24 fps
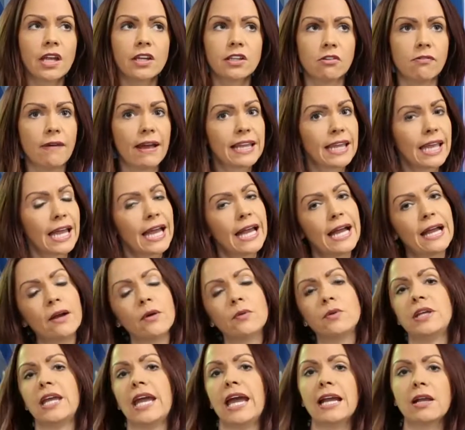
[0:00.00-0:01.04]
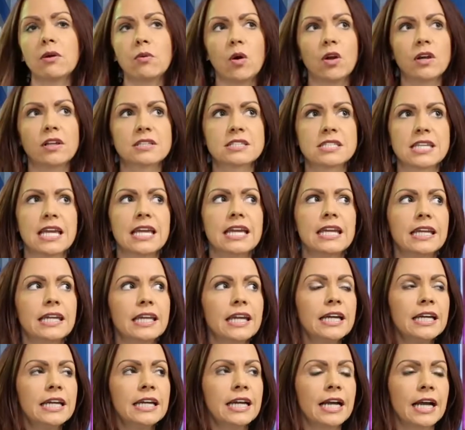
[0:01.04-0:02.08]
your egg count, your egg
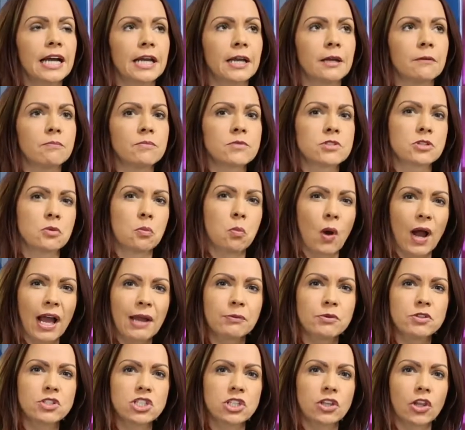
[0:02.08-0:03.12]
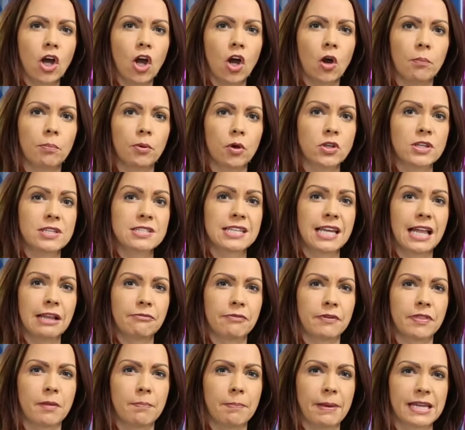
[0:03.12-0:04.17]
quality. Um, so why would you not put
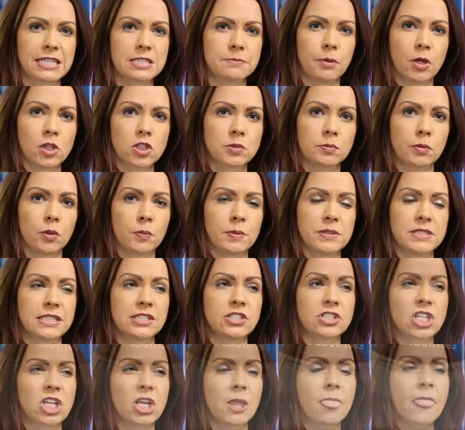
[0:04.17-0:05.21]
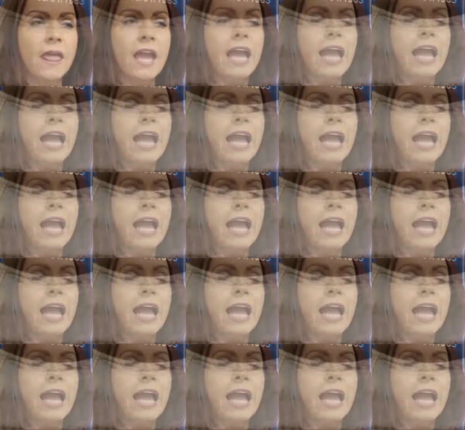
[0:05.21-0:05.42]
yourself in the best possible position?